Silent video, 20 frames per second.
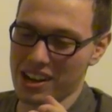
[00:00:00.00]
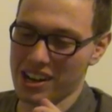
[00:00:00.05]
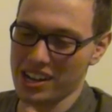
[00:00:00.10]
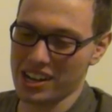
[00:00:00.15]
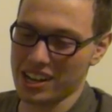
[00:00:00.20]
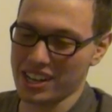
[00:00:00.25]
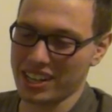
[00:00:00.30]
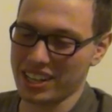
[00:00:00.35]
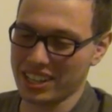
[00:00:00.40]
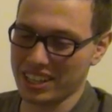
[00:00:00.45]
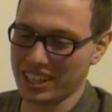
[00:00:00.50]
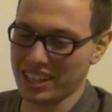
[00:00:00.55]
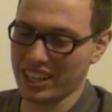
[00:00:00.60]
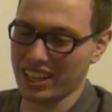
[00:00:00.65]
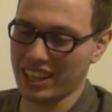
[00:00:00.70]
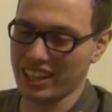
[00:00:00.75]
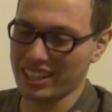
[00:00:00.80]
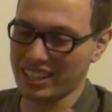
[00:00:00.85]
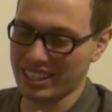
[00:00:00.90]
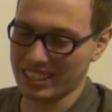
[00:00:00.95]
I got
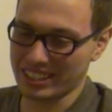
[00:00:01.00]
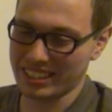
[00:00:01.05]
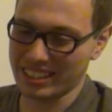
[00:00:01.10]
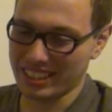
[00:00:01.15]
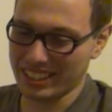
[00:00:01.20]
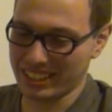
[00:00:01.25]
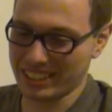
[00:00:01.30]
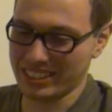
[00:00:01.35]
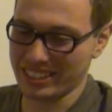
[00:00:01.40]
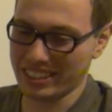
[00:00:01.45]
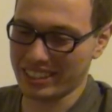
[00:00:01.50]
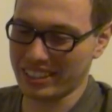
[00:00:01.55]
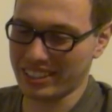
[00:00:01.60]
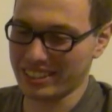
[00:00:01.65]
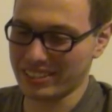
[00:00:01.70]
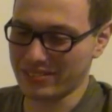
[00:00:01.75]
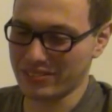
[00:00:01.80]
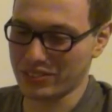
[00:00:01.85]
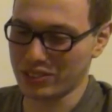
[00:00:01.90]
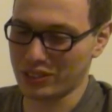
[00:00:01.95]
I got the
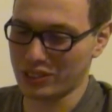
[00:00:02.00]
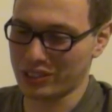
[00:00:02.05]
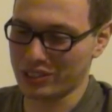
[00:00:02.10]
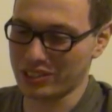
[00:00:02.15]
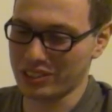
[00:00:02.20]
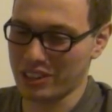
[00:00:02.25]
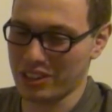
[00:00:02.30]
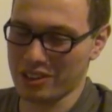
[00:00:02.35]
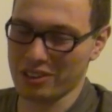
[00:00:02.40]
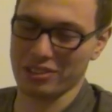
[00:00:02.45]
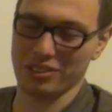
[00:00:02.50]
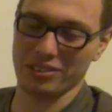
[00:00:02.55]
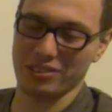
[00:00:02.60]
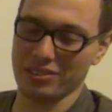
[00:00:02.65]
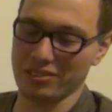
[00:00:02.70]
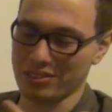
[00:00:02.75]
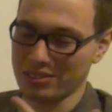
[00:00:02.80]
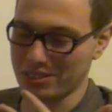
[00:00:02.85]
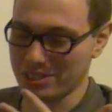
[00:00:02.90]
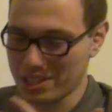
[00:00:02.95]
idea for
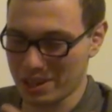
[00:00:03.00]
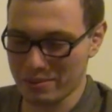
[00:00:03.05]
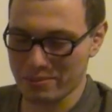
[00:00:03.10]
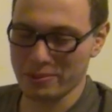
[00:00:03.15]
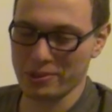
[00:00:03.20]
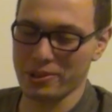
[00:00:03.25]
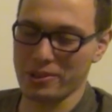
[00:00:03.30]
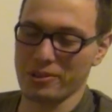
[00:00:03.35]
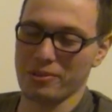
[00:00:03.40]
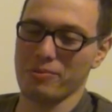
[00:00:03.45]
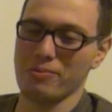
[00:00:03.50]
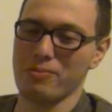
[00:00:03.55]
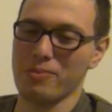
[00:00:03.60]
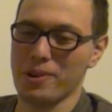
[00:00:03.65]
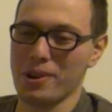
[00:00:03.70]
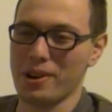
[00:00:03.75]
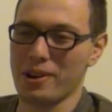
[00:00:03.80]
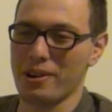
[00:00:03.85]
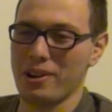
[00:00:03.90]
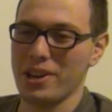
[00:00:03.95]
docception
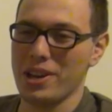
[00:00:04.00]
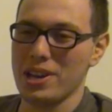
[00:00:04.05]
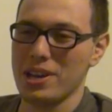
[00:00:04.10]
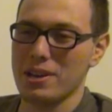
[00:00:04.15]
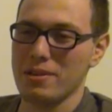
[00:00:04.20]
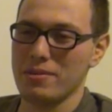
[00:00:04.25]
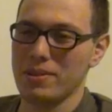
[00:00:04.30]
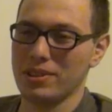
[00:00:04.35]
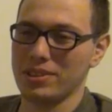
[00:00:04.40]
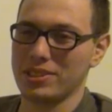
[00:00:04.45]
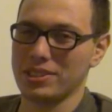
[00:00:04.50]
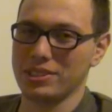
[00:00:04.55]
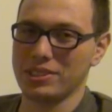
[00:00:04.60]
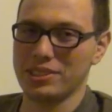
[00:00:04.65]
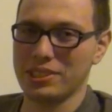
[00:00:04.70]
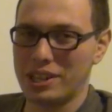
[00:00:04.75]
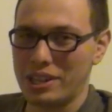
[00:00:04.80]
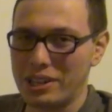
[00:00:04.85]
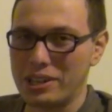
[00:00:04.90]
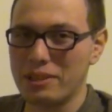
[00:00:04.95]
where it's a
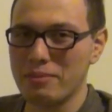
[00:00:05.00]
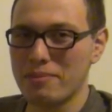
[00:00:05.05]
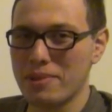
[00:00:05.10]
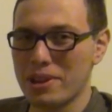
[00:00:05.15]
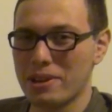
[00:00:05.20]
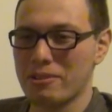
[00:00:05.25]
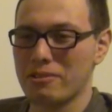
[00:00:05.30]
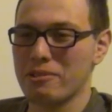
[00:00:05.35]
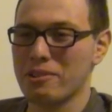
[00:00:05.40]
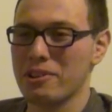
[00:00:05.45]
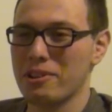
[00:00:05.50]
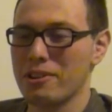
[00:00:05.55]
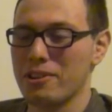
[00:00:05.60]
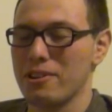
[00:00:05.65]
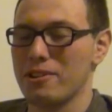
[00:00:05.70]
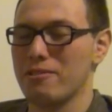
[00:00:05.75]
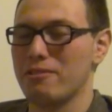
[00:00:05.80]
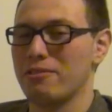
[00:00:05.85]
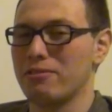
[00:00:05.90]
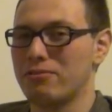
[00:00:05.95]
documentary
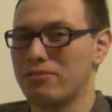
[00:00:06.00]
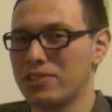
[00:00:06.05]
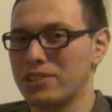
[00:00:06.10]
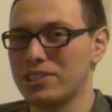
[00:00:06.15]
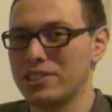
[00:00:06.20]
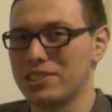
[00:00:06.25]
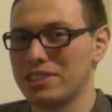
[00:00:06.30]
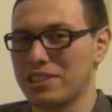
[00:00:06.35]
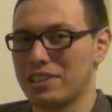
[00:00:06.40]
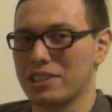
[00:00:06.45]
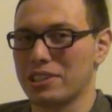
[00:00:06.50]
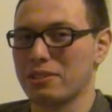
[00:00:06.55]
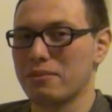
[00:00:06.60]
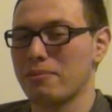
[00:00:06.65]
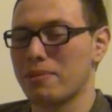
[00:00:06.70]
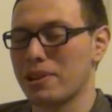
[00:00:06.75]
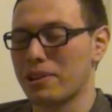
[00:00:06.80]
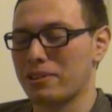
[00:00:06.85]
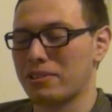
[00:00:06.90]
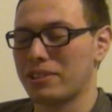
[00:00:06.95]
within a
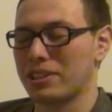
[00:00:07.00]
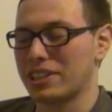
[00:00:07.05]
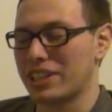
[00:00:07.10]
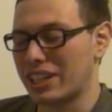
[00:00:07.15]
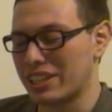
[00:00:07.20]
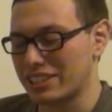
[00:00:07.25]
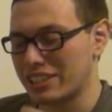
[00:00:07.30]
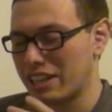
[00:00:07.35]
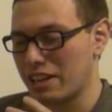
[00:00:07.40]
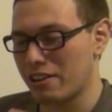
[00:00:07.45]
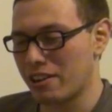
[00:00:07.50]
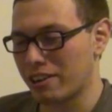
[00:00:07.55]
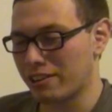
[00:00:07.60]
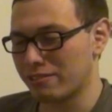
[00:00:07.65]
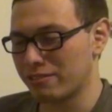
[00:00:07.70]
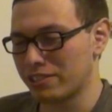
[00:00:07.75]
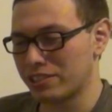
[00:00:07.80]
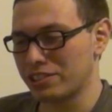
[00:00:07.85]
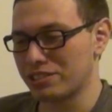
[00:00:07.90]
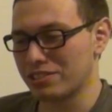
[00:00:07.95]
documentary. That's how I
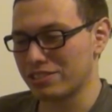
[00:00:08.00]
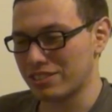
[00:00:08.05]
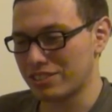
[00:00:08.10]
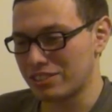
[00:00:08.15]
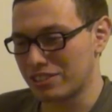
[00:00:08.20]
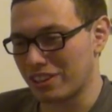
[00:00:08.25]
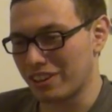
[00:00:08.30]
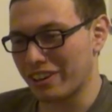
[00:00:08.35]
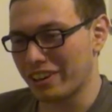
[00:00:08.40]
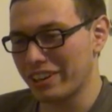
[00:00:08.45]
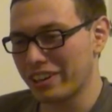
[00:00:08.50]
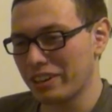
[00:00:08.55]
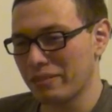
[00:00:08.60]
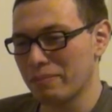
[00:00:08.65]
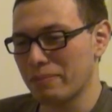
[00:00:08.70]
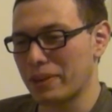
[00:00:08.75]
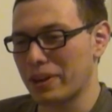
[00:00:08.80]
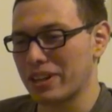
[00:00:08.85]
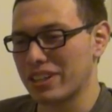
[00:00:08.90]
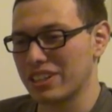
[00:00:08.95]
originally started
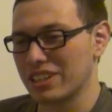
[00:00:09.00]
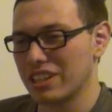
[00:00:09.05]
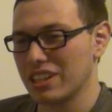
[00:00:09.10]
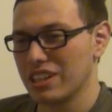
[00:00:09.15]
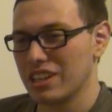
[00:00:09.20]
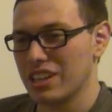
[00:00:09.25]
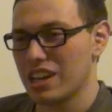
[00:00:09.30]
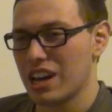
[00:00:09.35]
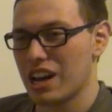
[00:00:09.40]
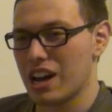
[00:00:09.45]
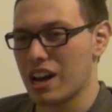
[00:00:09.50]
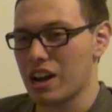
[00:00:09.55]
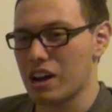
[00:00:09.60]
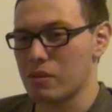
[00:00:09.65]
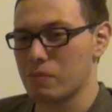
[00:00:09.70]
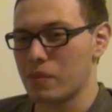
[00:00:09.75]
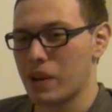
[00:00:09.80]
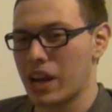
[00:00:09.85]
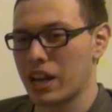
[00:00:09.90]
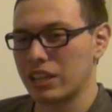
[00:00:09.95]
it, but
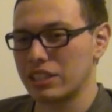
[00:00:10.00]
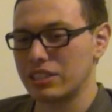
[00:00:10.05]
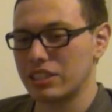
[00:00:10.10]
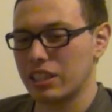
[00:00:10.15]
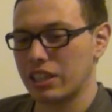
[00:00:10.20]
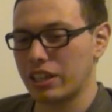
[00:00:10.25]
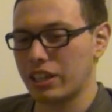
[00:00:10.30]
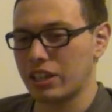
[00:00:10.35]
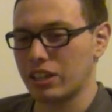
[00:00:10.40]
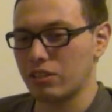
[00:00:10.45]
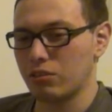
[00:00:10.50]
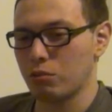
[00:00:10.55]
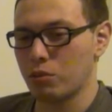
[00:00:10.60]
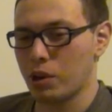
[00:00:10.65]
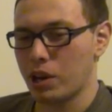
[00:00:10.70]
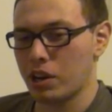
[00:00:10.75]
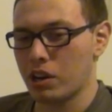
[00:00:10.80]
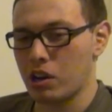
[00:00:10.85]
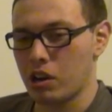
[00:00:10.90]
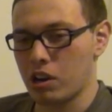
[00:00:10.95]
um, as I
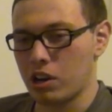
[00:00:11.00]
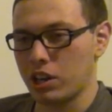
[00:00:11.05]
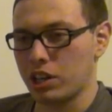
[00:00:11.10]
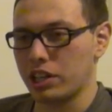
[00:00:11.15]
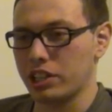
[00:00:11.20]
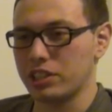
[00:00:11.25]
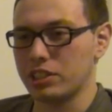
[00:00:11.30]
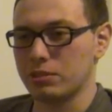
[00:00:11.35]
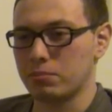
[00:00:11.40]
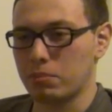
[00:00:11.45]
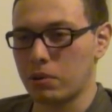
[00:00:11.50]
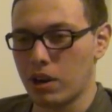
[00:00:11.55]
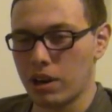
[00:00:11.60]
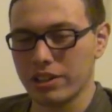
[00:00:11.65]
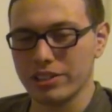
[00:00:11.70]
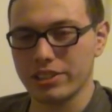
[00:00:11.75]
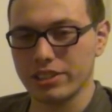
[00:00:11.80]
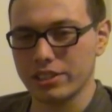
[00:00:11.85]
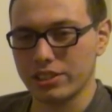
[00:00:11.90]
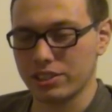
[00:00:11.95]
went on in the
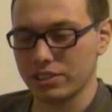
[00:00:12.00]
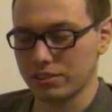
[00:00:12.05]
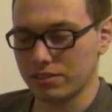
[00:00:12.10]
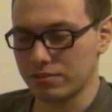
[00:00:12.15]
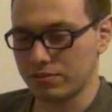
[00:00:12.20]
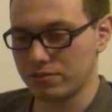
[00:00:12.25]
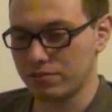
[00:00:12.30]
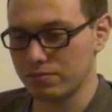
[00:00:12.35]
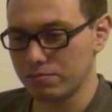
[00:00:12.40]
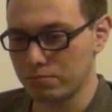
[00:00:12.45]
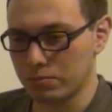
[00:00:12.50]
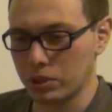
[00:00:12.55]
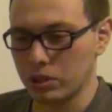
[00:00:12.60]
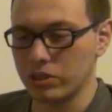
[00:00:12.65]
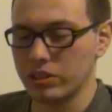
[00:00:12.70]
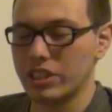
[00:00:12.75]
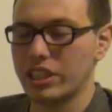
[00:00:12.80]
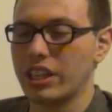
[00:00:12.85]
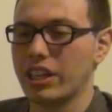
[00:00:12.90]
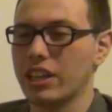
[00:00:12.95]
process of
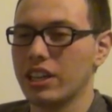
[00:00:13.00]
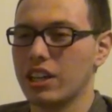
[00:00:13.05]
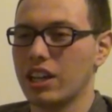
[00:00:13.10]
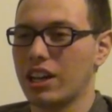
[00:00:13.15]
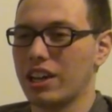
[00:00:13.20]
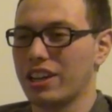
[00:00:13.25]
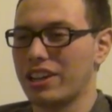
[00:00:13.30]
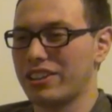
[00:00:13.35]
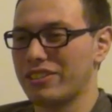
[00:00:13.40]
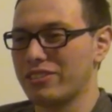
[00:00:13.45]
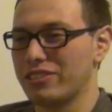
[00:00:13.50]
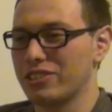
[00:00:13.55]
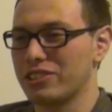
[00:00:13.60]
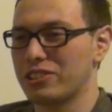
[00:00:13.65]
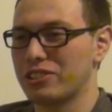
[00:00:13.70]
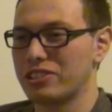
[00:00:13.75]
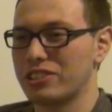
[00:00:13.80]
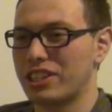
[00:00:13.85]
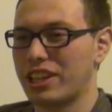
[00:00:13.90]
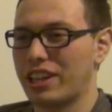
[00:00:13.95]
building it, I
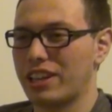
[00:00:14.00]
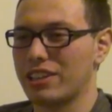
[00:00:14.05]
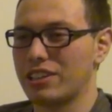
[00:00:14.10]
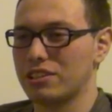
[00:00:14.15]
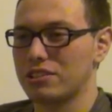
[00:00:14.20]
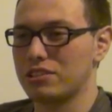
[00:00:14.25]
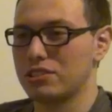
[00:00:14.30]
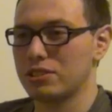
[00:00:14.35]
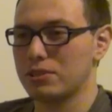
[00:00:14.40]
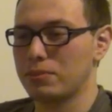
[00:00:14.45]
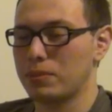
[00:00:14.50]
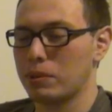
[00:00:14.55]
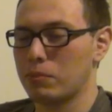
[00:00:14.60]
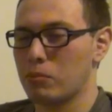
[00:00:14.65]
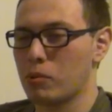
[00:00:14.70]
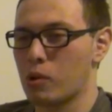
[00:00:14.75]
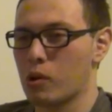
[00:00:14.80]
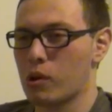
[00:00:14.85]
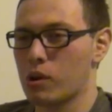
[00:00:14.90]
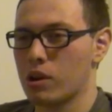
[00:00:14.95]
learned that it should be
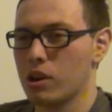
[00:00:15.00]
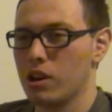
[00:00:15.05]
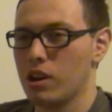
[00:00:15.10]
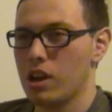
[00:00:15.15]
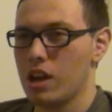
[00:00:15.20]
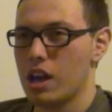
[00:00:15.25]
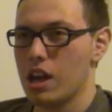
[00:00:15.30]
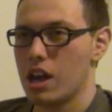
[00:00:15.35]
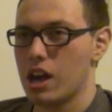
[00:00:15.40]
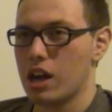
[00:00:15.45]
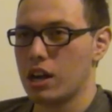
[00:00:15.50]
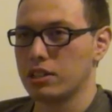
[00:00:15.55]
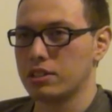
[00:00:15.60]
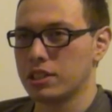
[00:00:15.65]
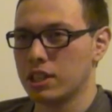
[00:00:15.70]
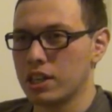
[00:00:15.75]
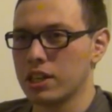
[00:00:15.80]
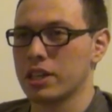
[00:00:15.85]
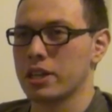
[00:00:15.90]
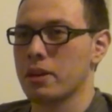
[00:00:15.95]
more a
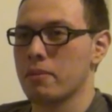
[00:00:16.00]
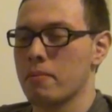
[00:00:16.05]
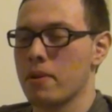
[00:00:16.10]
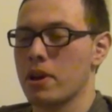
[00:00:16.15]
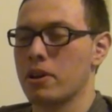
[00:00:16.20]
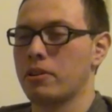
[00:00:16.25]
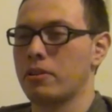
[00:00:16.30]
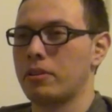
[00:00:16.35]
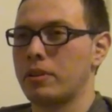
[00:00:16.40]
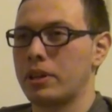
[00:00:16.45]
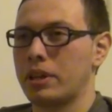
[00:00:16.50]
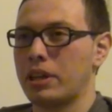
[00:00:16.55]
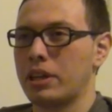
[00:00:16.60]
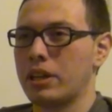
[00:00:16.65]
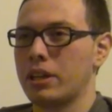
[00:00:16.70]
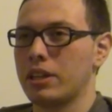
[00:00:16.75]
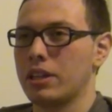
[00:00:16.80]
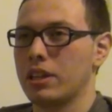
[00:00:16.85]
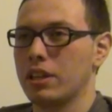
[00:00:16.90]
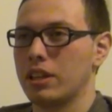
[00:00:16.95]

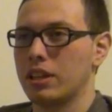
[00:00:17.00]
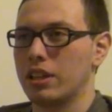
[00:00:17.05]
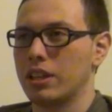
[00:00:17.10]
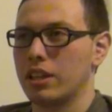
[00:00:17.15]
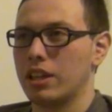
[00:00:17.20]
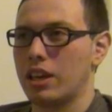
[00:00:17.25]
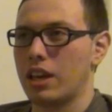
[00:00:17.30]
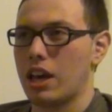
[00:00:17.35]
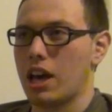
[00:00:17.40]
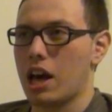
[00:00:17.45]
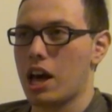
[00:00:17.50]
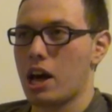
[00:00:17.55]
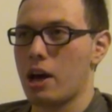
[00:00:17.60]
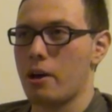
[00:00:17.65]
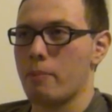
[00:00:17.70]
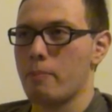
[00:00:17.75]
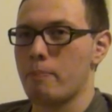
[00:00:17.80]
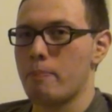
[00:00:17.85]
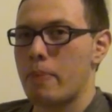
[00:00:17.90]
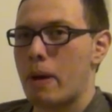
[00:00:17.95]
documentary
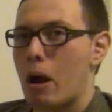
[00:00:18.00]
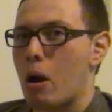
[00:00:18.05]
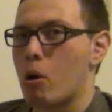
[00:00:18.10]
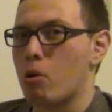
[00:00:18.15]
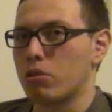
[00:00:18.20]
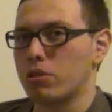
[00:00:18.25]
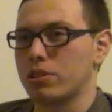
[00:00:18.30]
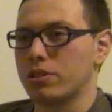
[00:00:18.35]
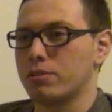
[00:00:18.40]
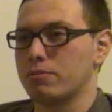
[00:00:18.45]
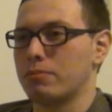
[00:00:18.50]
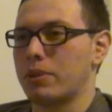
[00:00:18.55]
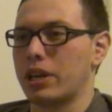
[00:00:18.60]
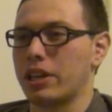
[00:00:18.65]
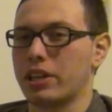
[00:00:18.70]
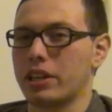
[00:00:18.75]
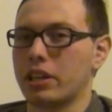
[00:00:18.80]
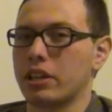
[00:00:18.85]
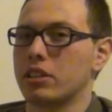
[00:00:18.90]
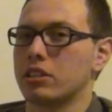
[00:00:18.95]
about
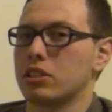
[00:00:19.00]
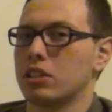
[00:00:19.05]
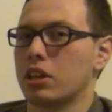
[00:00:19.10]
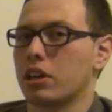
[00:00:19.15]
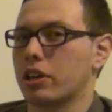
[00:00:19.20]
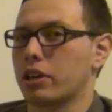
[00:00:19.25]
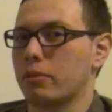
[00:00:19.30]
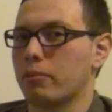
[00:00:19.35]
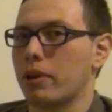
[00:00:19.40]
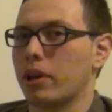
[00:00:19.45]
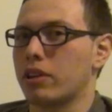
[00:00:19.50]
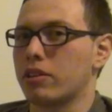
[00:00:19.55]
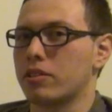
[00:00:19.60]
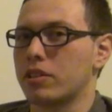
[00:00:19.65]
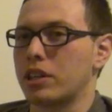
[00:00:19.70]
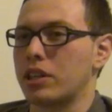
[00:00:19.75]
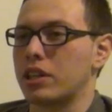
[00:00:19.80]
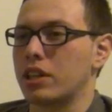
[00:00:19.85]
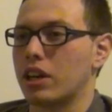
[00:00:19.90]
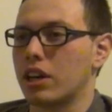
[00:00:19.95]
making a
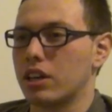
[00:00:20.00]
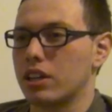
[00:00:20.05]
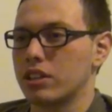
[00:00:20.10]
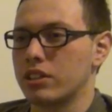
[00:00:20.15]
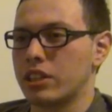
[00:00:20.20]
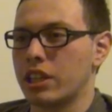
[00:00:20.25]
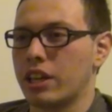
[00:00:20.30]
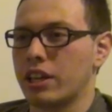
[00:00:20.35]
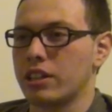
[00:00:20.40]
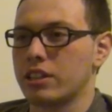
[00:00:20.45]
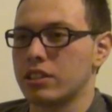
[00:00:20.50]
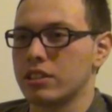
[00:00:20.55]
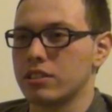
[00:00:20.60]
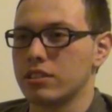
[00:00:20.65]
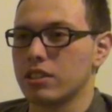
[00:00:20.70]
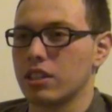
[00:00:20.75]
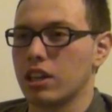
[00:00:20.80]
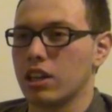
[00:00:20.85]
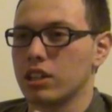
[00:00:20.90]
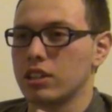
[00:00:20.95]
documentary
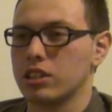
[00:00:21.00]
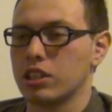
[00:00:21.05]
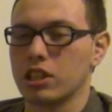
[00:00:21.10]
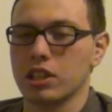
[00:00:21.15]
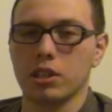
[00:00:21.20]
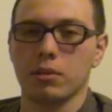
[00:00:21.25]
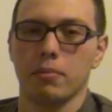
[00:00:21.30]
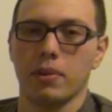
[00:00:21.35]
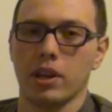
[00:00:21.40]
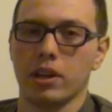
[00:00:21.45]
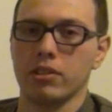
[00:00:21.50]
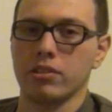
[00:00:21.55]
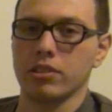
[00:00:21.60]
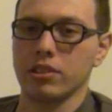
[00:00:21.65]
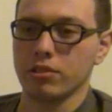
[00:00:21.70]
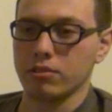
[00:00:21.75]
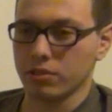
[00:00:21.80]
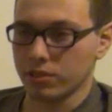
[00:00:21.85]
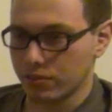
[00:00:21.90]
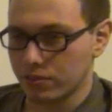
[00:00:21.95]
than a
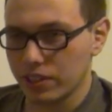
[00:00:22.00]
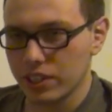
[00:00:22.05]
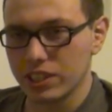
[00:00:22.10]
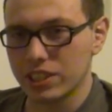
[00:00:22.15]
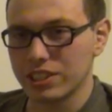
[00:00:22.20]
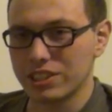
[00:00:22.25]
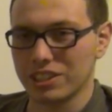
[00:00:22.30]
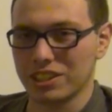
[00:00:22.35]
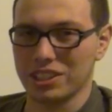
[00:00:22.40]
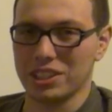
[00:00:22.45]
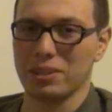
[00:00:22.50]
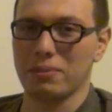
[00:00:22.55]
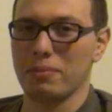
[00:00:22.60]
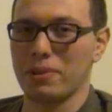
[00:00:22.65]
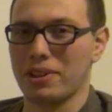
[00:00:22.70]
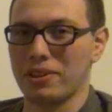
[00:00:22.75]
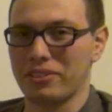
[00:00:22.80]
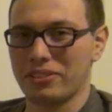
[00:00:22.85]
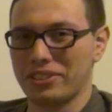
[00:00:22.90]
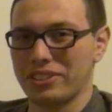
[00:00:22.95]
documentary within a
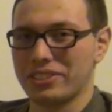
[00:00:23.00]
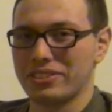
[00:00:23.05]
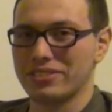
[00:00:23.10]
documentary.